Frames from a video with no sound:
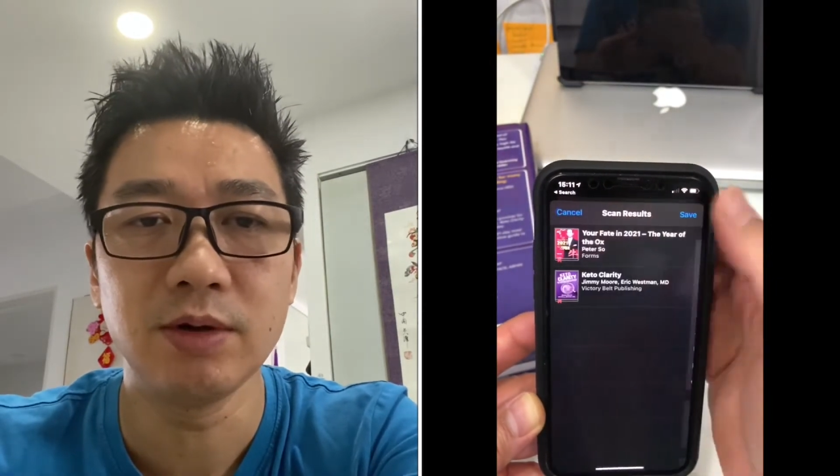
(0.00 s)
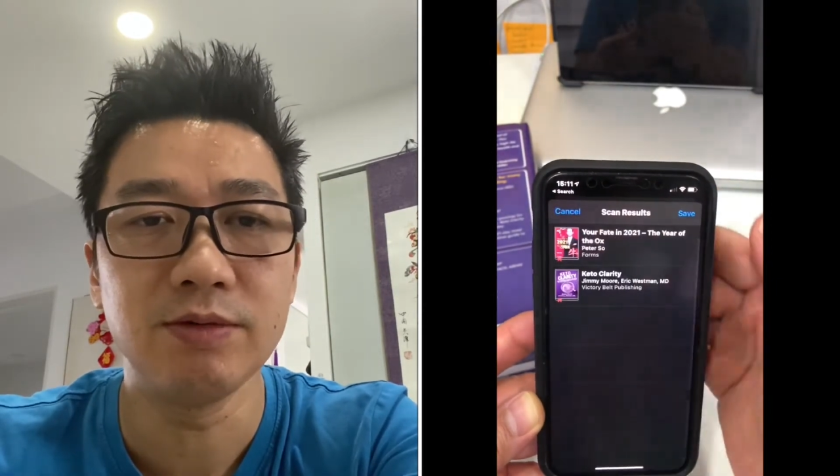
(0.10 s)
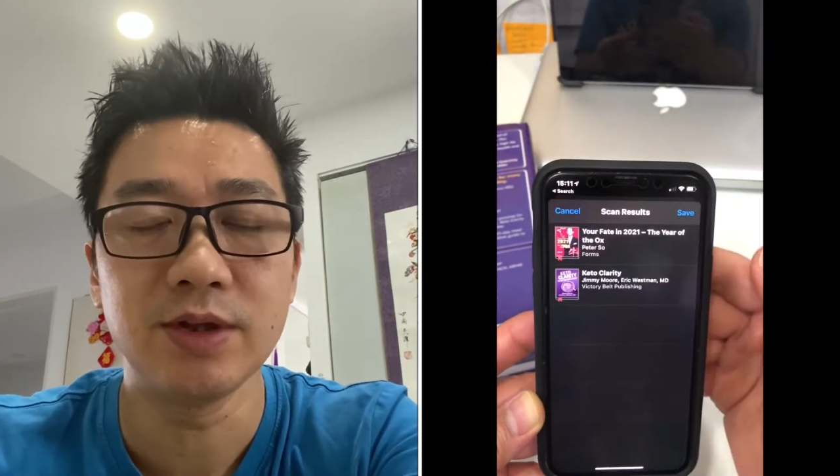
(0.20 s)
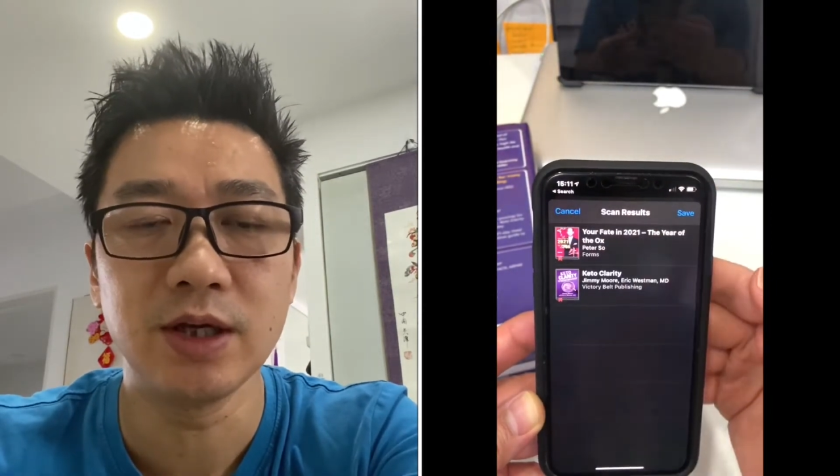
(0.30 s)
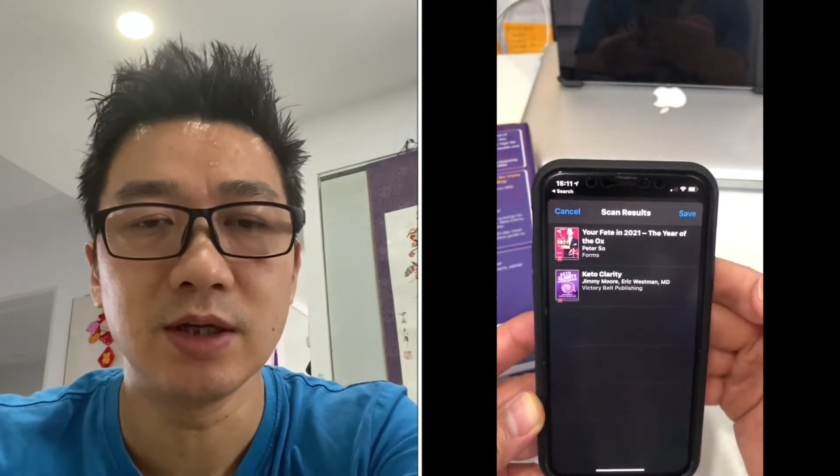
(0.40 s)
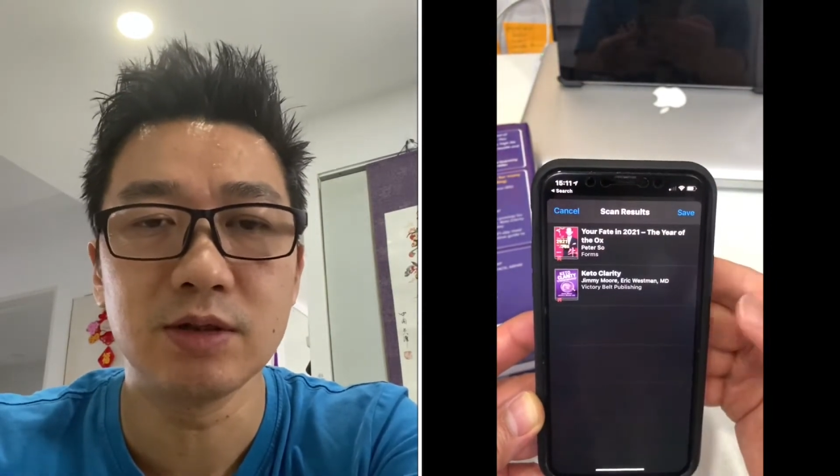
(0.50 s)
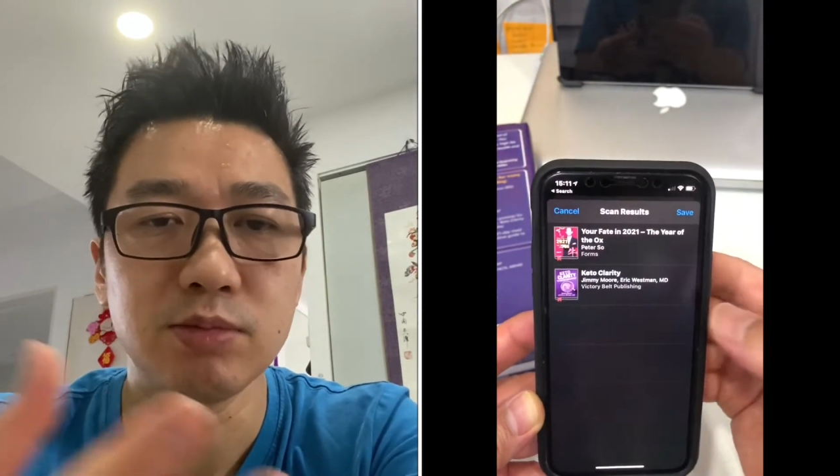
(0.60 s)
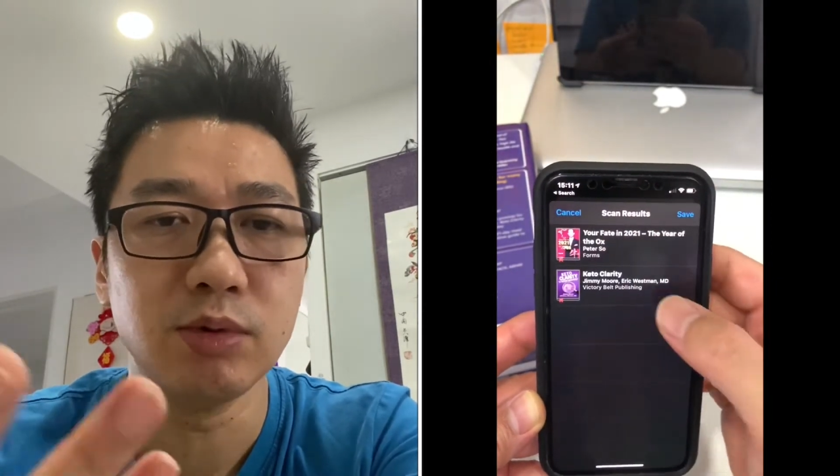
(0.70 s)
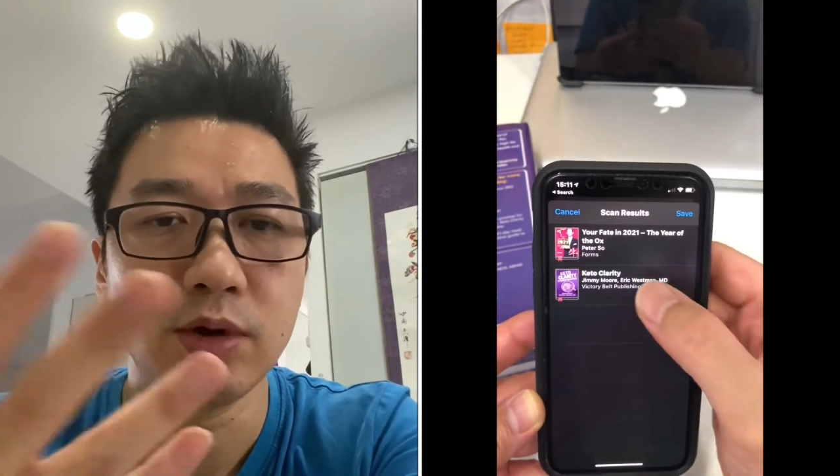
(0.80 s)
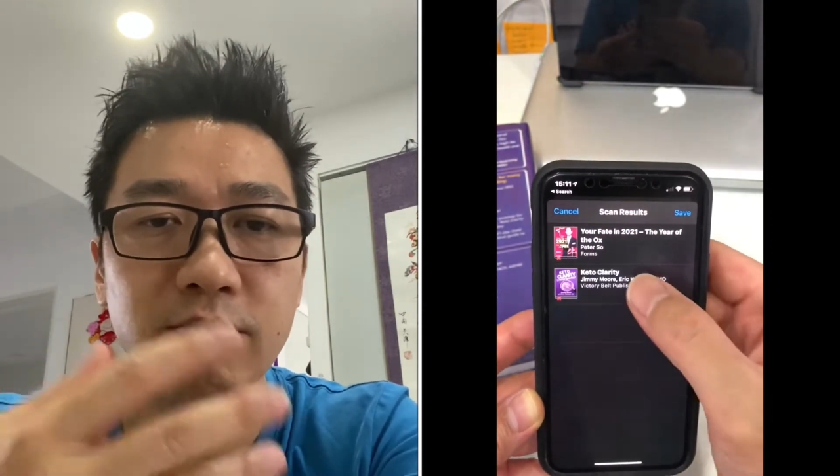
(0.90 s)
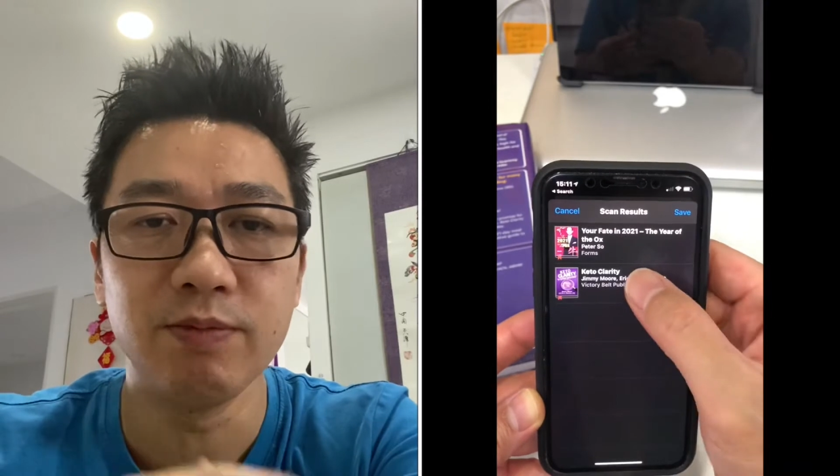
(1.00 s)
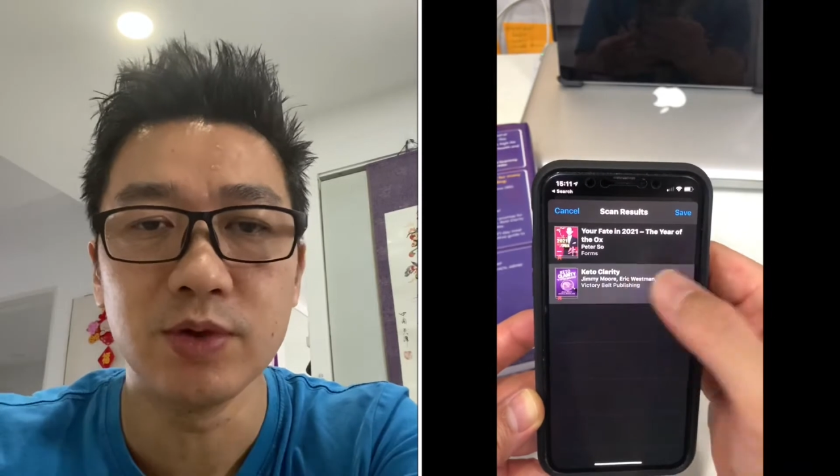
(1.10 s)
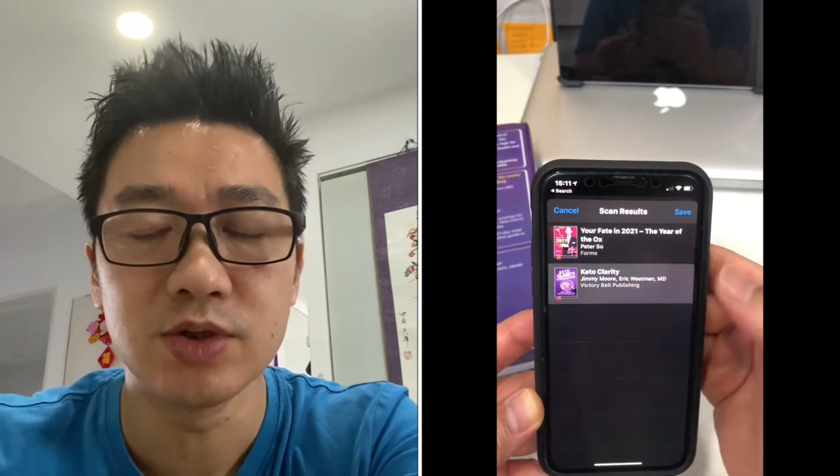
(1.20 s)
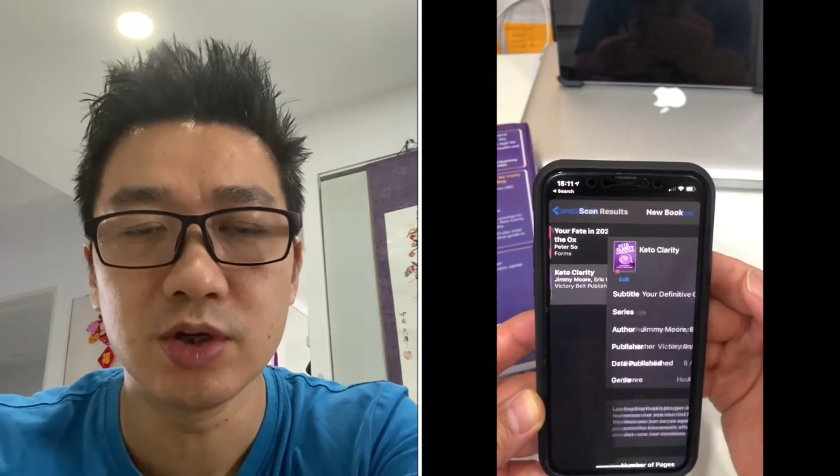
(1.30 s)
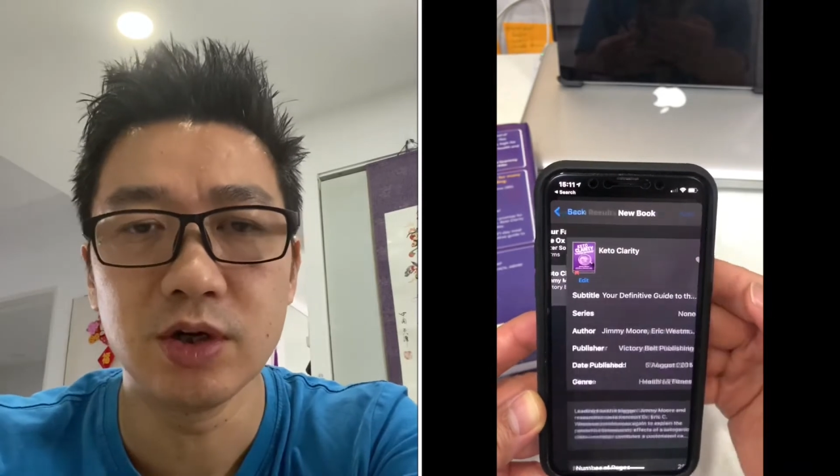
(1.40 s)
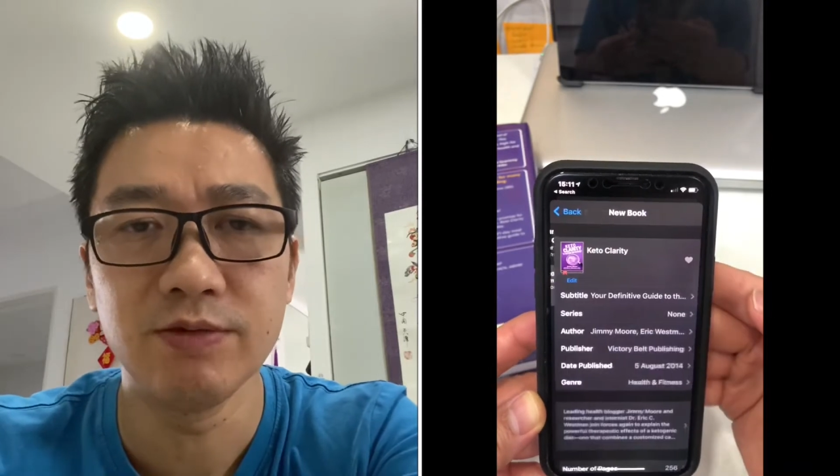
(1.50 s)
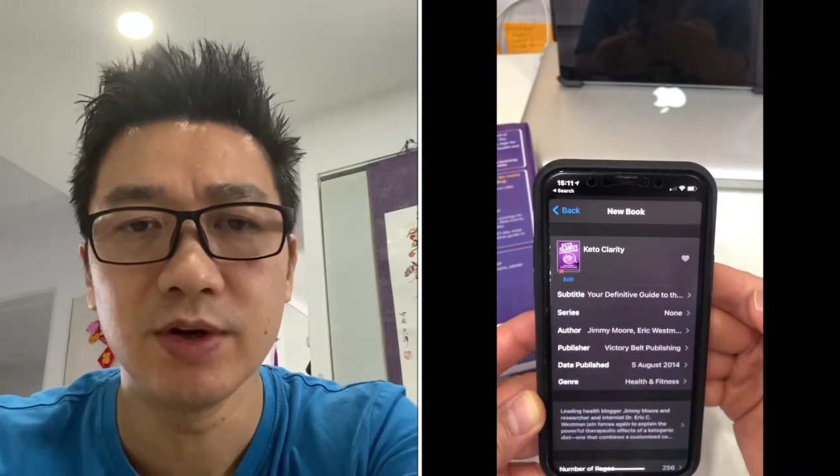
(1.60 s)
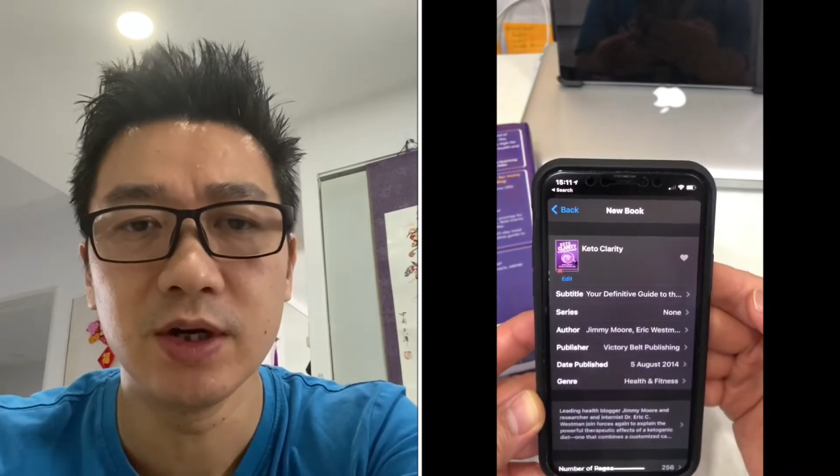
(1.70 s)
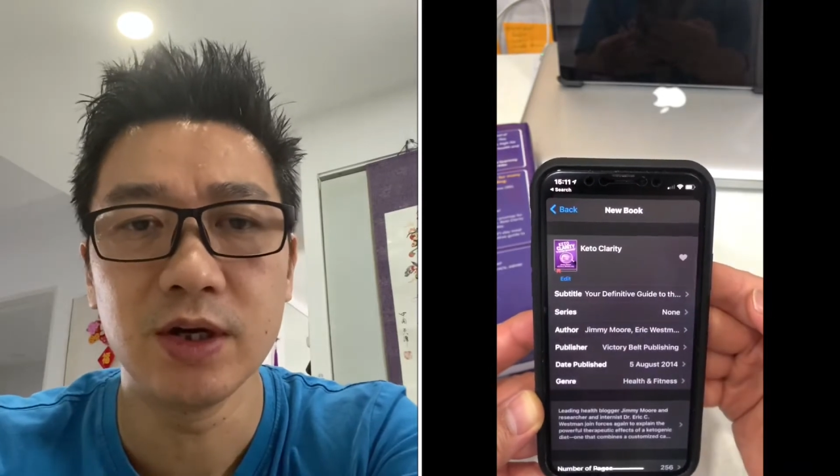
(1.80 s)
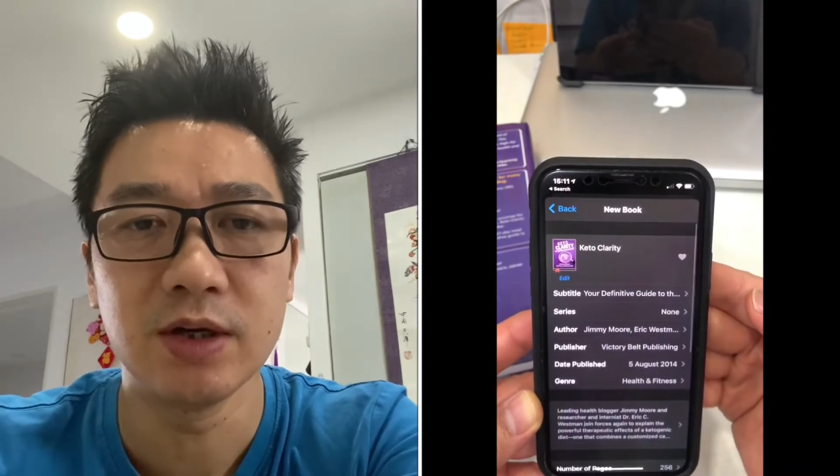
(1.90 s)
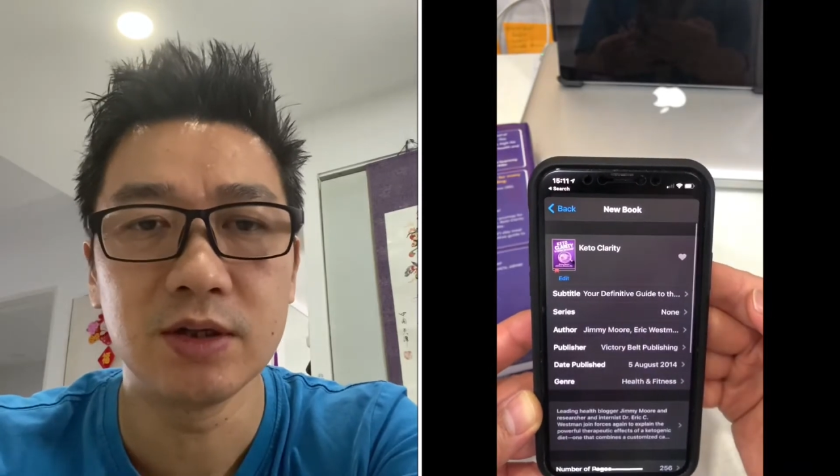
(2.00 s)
everything's pulled up from the server.